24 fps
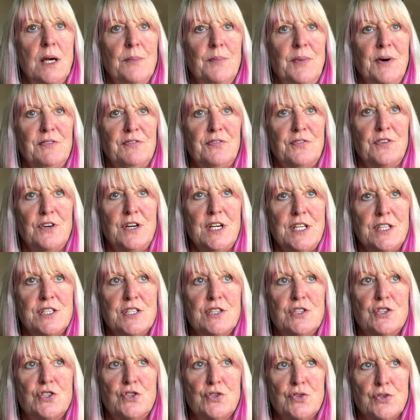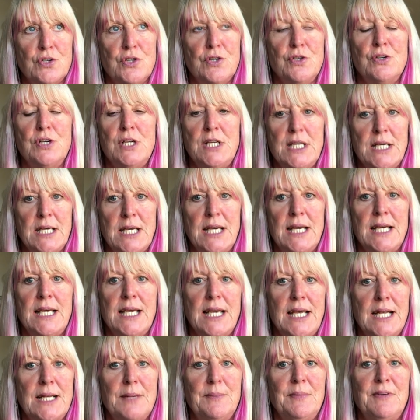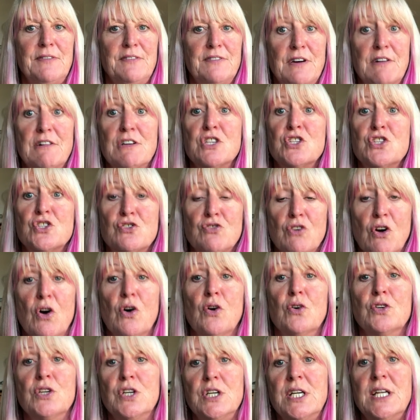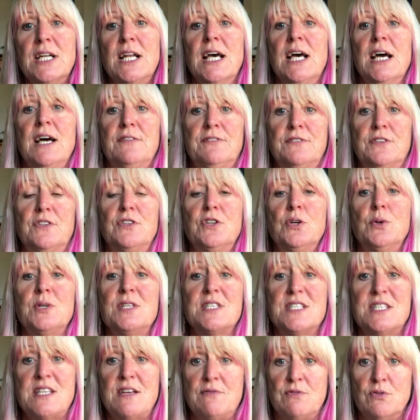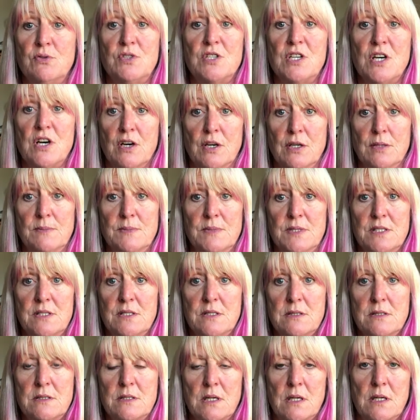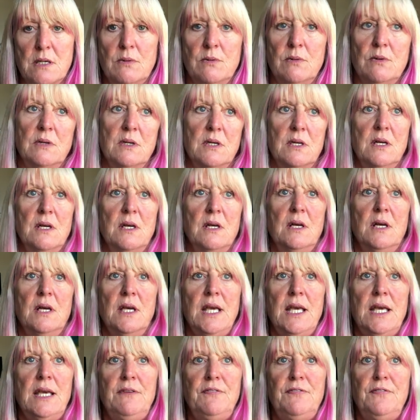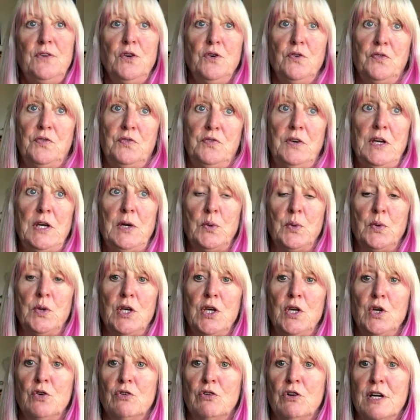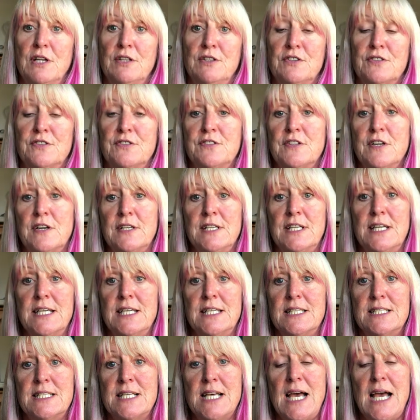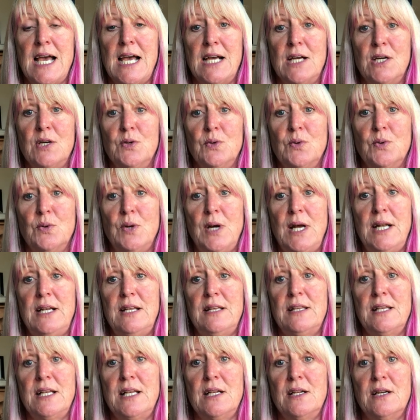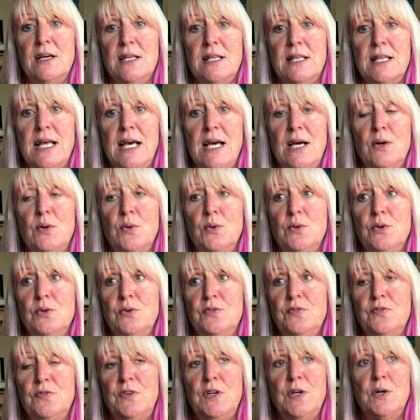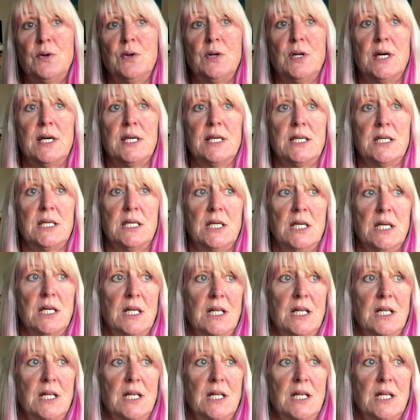But for it to truly kick in and be very strong, you're going to have to do it several times. So if you feel that you're under psychic attack or anything like that, or you feel like